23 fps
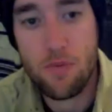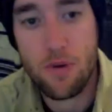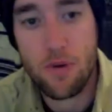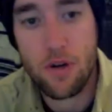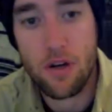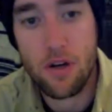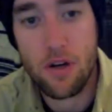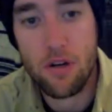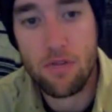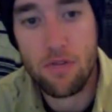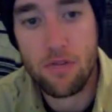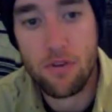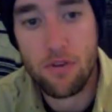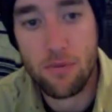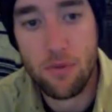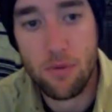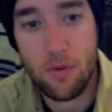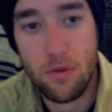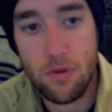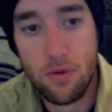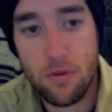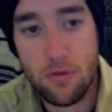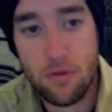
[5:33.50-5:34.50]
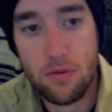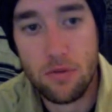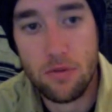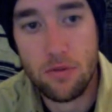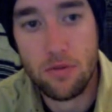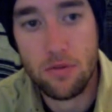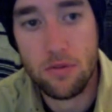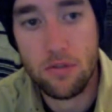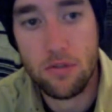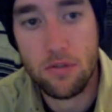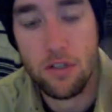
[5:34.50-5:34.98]
comfortable.
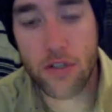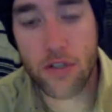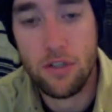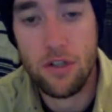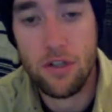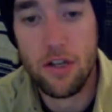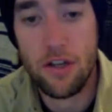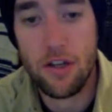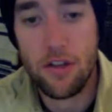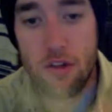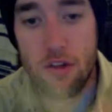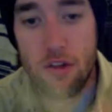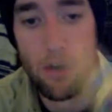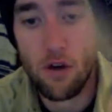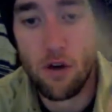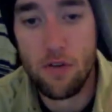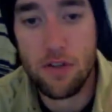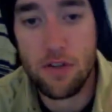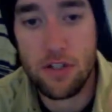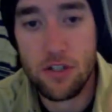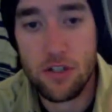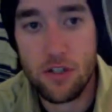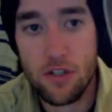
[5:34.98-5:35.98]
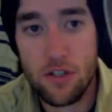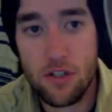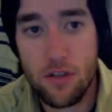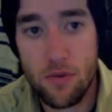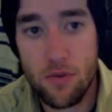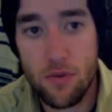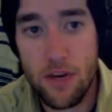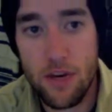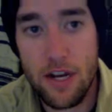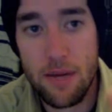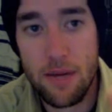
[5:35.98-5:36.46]
You know, you got always just the
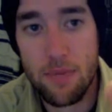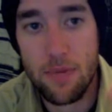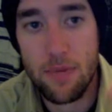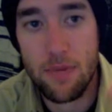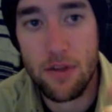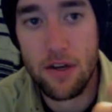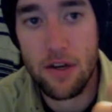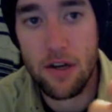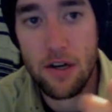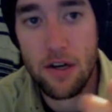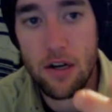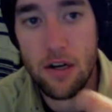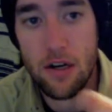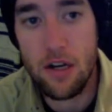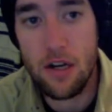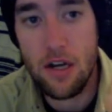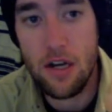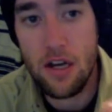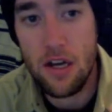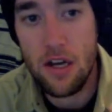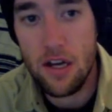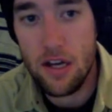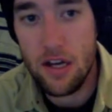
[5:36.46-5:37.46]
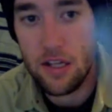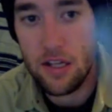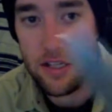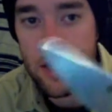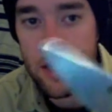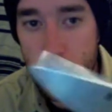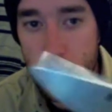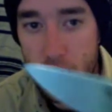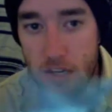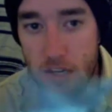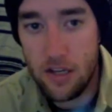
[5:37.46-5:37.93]
ramp there. It's
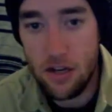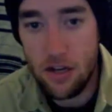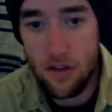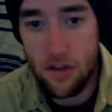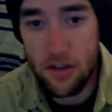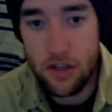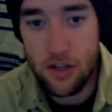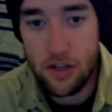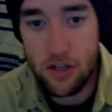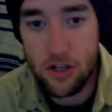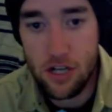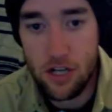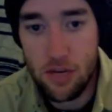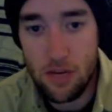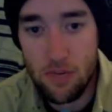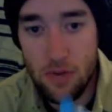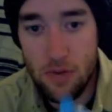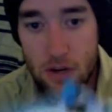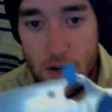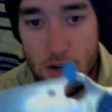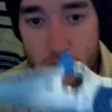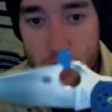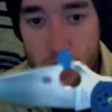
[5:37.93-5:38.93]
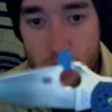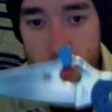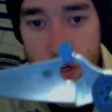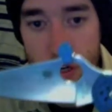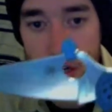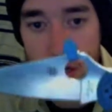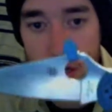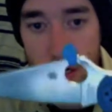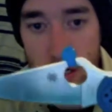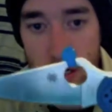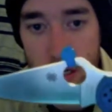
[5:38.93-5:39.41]
kind of, you know, like the shape there, you can
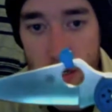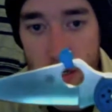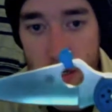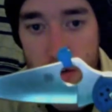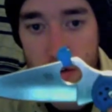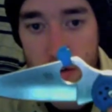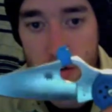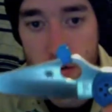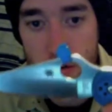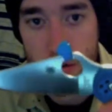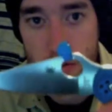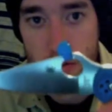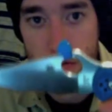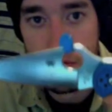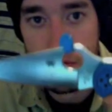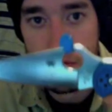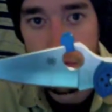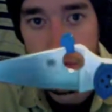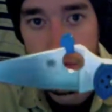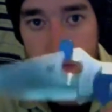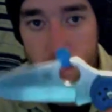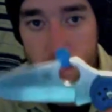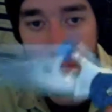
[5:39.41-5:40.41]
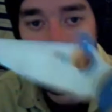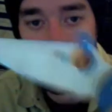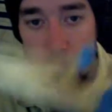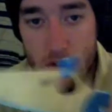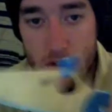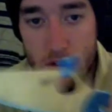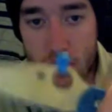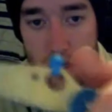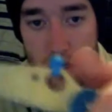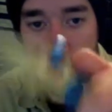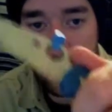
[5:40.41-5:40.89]
kind of get
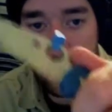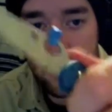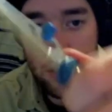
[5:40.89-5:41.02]
tucked